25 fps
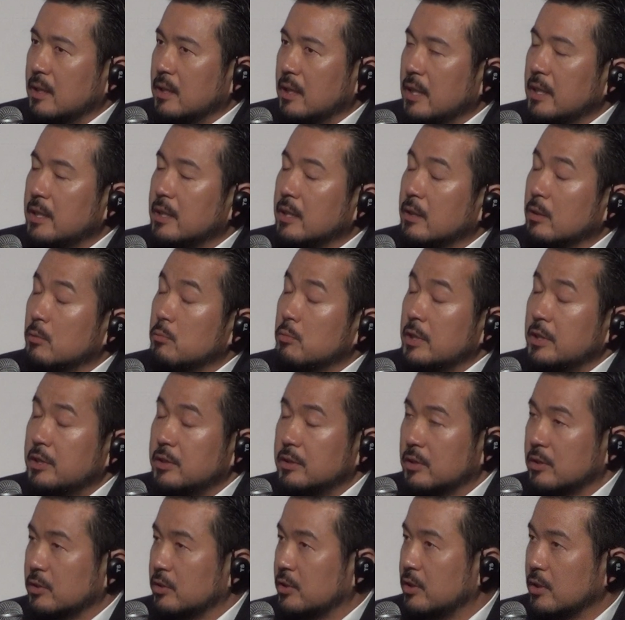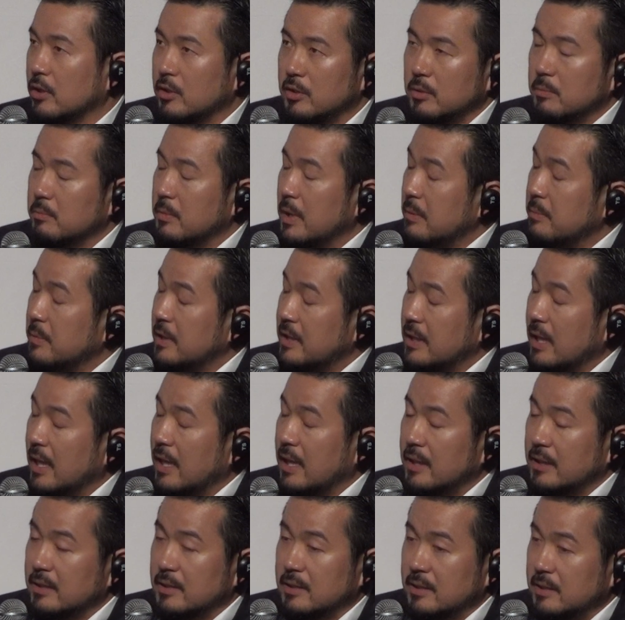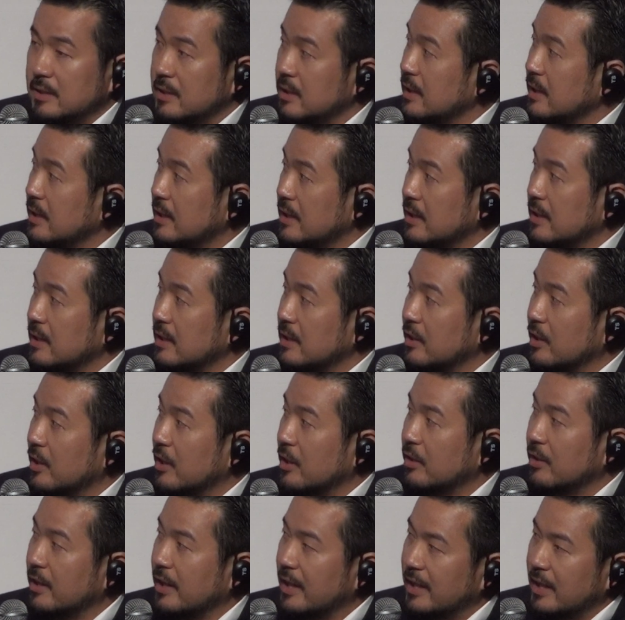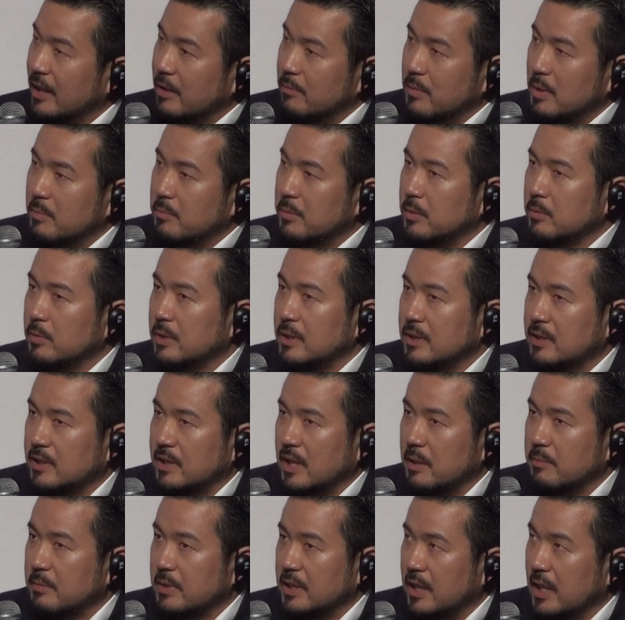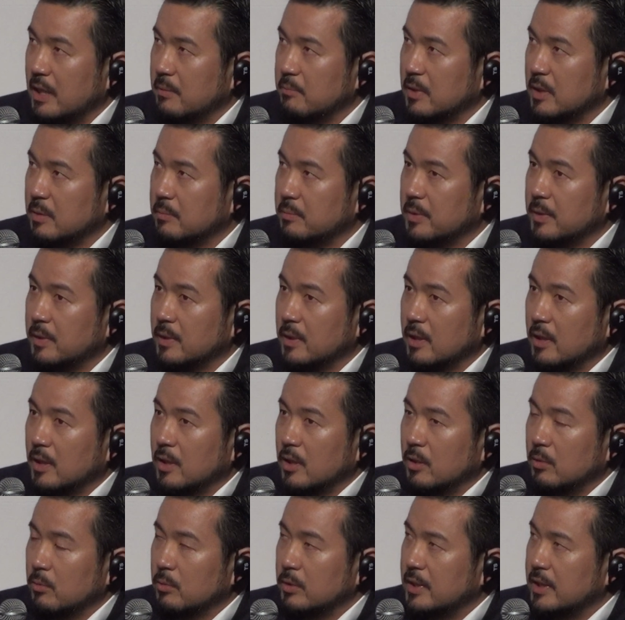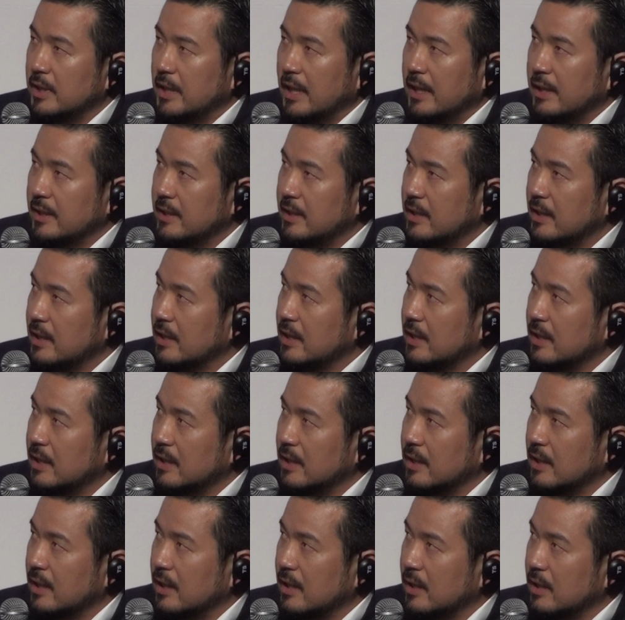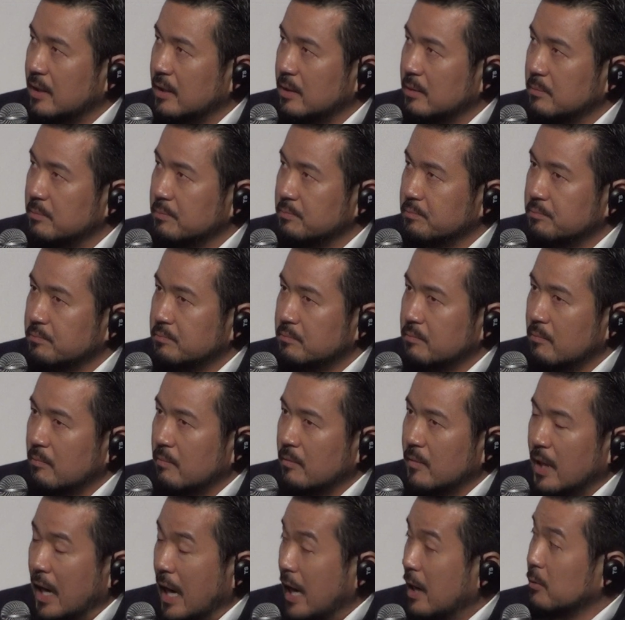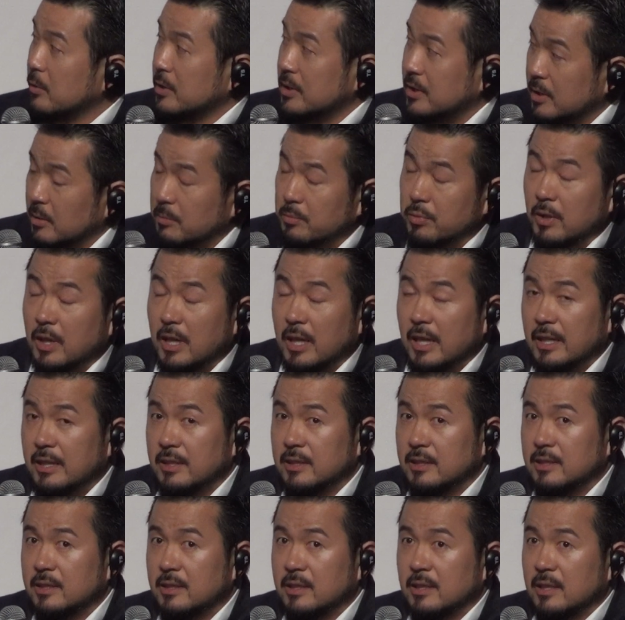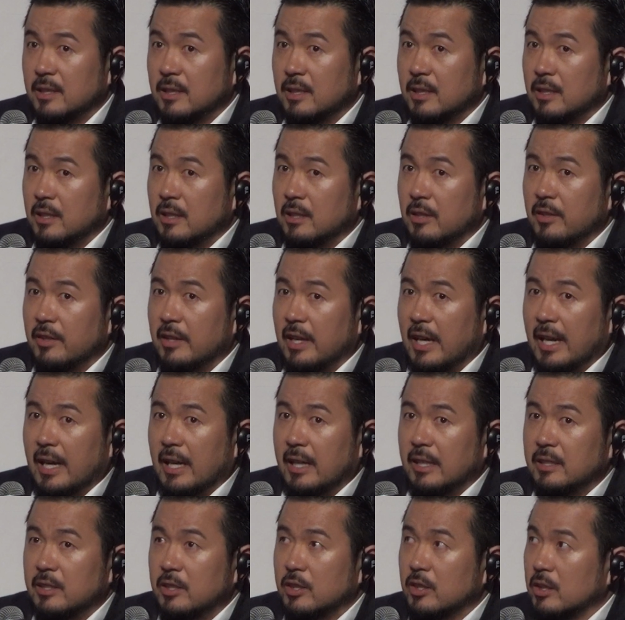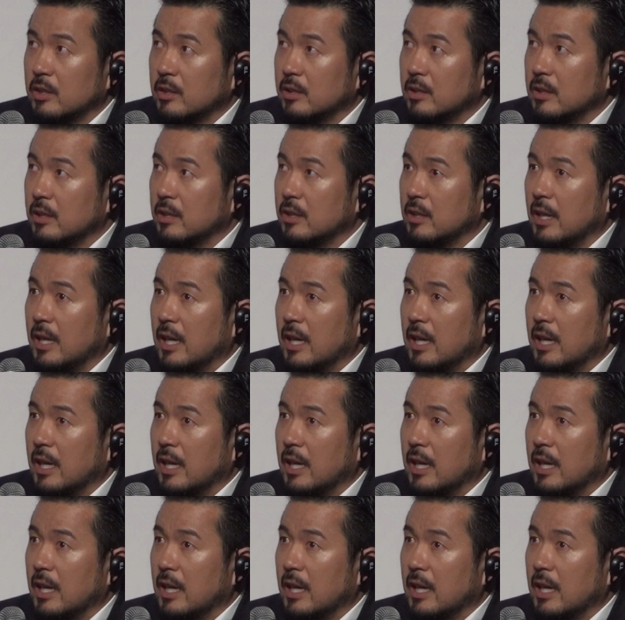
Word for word: in the original show you maybe not see, you know. And I remember when Simon came up with the idea, um, I was surprised that you know